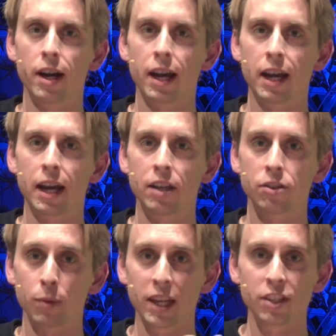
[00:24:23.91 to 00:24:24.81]
Uh,
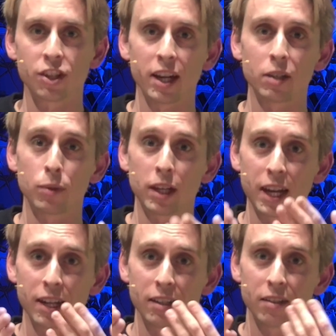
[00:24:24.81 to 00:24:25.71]
so we hitchhiked. We
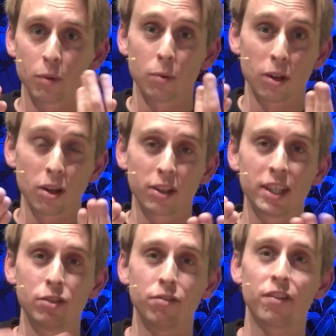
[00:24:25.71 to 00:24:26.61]
had we were lucky
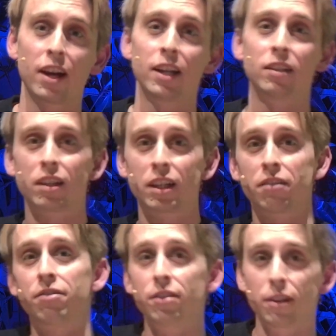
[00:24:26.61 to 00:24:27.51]
to find uh,
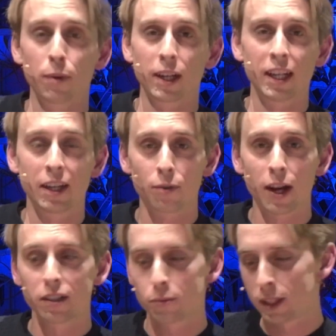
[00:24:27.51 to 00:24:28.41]
very quickly a
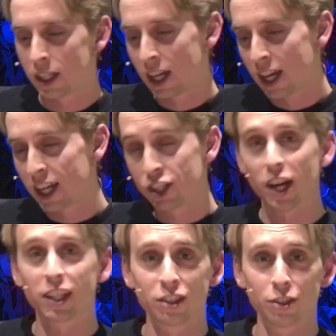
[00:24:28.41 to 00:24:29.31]
ride. We
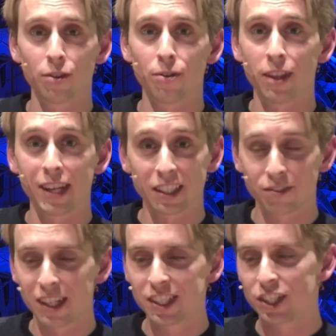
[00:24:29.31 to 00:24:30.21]
hitchhiked to the next
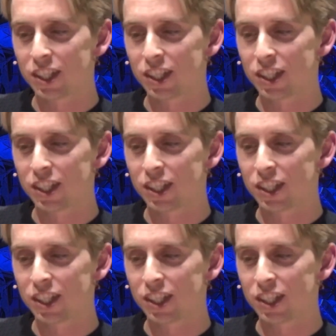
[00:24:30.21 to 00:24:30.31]
village,